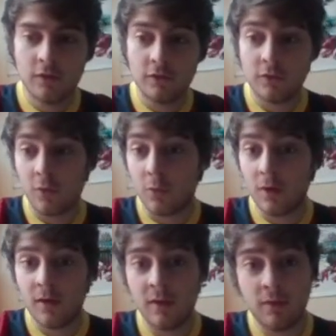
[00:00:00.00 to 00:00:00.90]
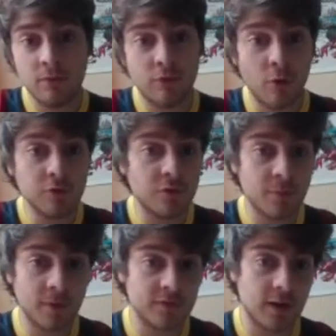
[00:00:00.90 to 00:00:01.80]
So those are the
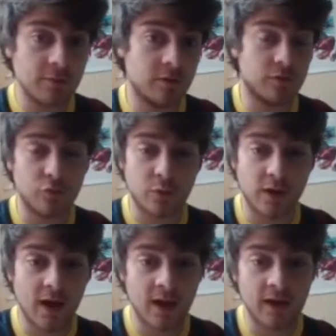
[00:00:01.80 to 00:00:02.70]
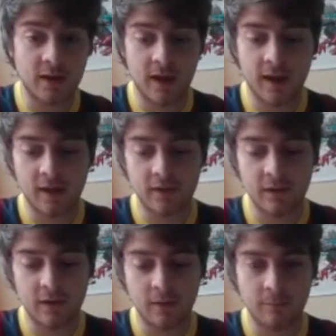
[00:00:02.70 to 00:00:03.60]
best options for 29, and
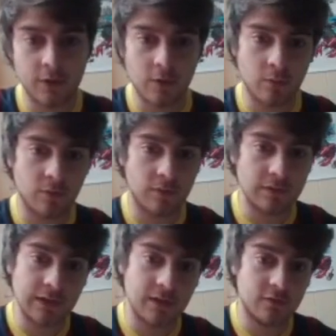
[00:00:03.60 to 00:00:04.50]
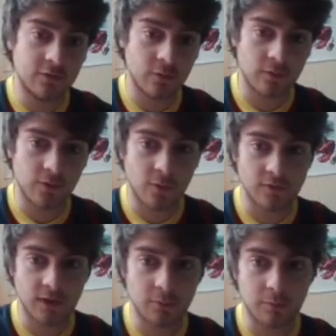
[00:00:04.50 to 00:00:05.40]
Leeds sort of
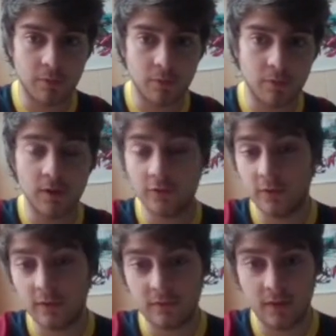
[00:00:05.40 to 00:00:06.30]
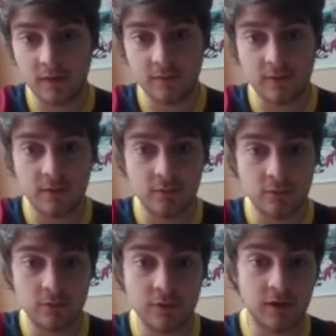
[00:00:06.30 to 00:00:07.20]
coincide with both there, so it's nice if you're
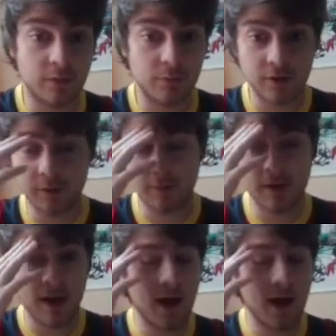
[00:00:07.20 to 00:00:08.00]
looking to bring them in.